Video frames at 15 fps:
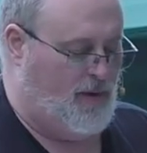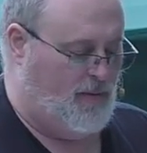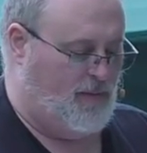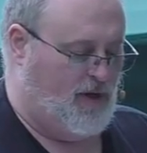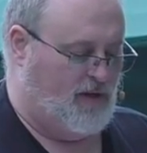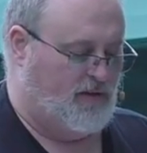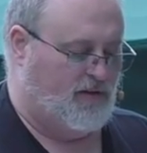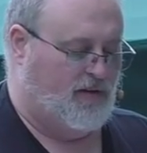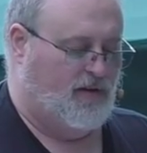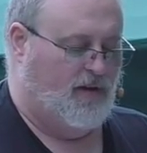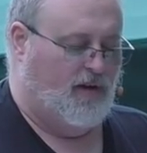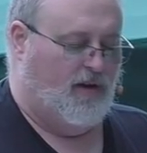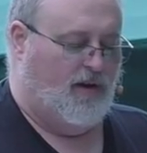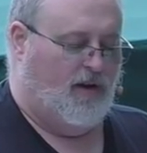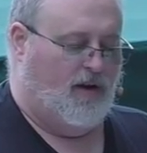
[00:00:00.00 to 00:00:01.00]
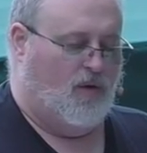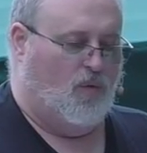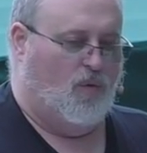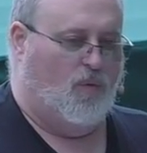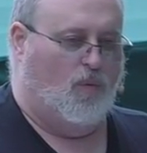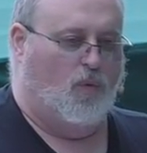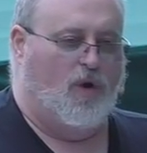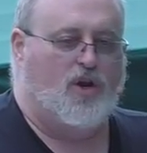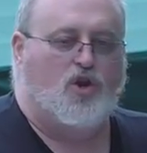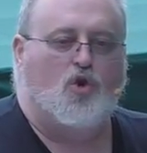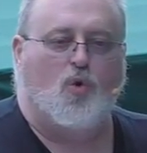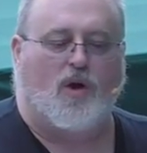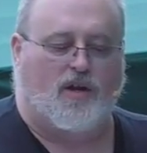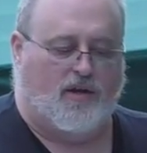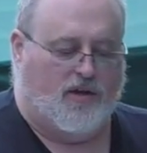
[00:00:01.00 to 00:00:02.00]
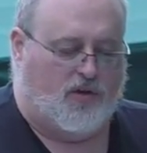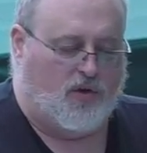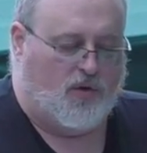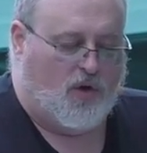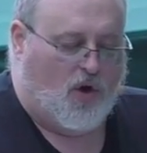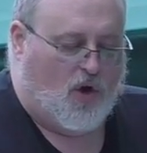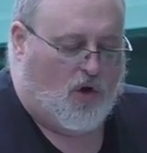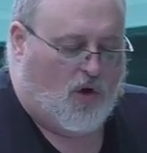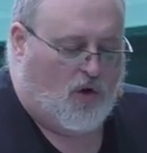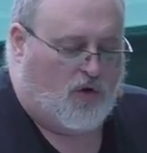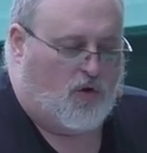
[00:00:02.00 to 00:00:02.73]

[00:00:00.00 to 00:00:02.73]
We need to lift them up. We need to encourage them